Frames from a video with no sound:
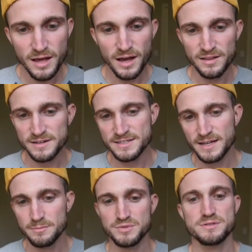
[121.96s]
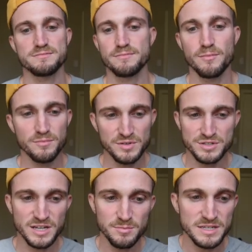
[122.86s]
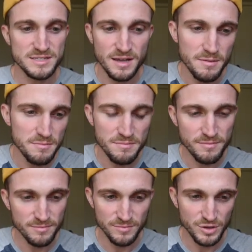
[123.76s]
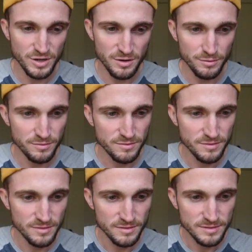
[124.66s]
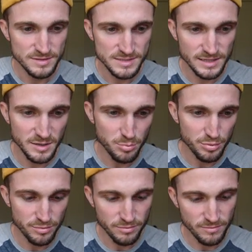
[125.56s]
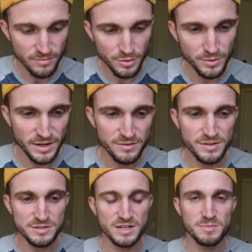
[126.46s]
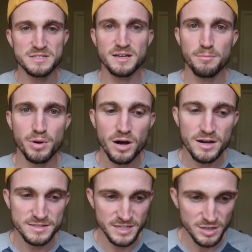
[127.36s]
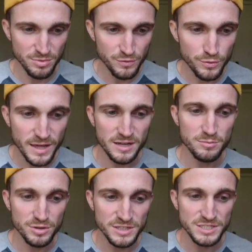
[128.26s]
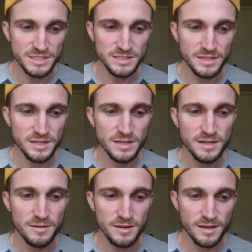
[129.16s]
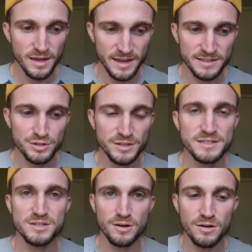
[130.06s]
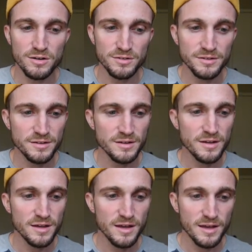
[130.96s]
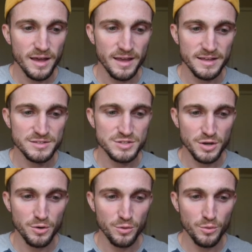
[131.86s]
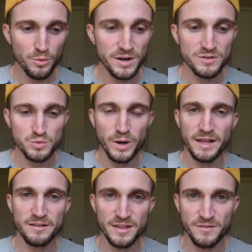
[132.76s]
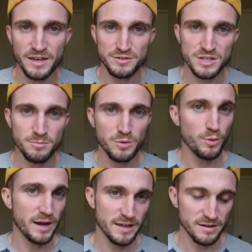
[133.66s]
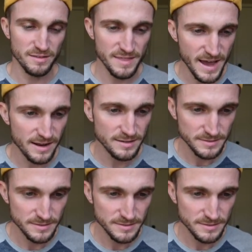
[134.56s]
A lot of times there's going to be some, sleep or whatever. There's going to be some pause here before that completion handler gets called. And so whatever's waiting on that value is going to be waiting on that.